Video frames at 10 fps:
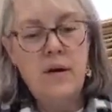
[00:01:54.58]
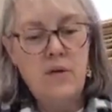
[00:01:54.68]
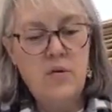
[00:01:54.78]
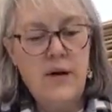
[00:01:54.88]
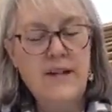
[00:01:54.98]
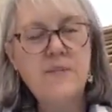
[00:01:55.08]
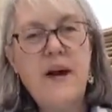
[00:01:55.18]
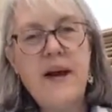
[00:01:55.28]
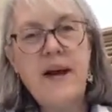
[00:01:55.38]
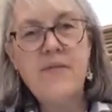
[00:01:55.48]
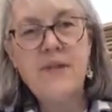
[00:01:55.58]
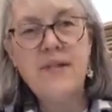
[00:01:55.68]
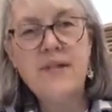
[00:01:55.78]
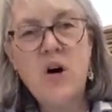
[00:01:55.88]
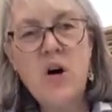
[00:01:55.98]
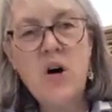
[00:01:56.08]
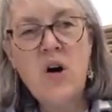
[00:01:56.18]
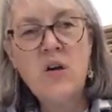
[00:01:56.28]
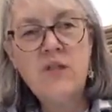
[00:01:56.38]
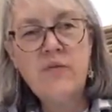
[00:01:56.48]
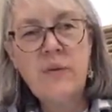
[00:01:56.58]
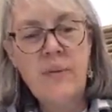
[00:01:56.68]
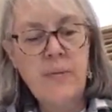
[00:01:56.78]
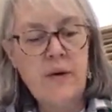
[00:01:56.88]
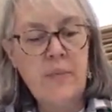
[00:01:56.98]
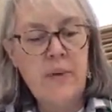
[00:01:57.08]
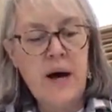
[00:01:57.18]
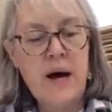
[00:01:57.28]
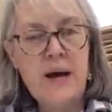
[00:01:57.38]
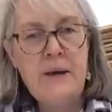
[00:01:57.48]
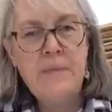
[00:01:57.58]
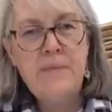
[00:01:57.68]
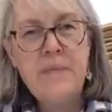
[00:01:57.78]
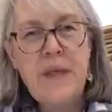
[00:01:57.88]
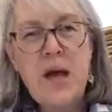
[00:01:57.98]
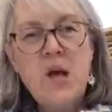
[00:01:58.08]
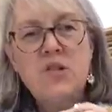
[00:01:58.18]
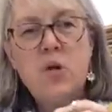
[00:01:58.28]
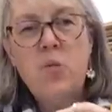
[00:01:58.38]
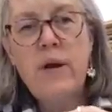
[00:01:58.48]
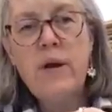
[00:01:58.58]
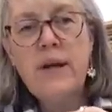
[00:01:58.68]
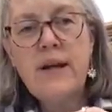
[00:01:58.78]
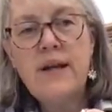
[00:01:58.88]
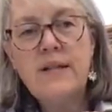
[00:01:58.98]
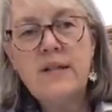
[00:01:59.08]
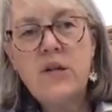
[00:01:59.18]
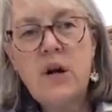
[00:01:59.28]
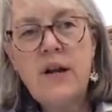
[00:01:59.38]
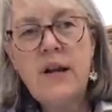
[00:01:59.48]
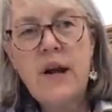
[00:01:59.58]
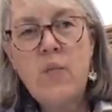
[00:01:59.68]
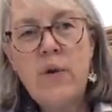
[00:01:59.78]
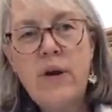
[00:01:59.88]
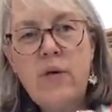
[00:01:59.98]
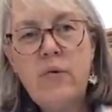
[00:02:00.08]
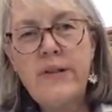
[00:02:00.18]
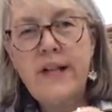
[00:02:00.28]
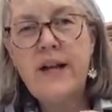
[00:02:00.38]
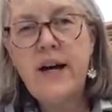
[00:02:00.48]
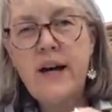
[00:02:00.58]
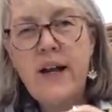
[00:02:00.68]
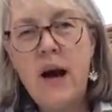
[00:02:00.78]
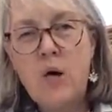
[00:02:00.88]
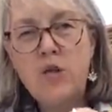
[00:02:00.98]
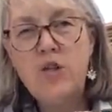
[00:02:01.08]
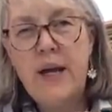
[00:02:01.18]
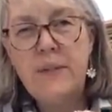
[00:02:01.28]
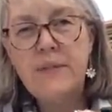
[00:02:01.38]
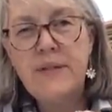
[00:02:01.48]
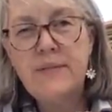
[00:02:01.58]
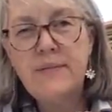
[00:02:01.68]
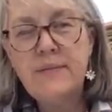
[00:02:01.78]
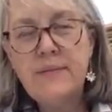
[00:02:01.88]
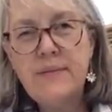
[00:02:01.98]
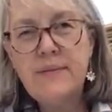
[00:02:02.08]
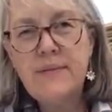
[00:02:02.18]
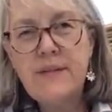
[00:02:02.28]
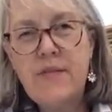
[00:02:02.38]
you guys might have the song to remember it by. So we are going to get started, and we are going to cut our shapes. Is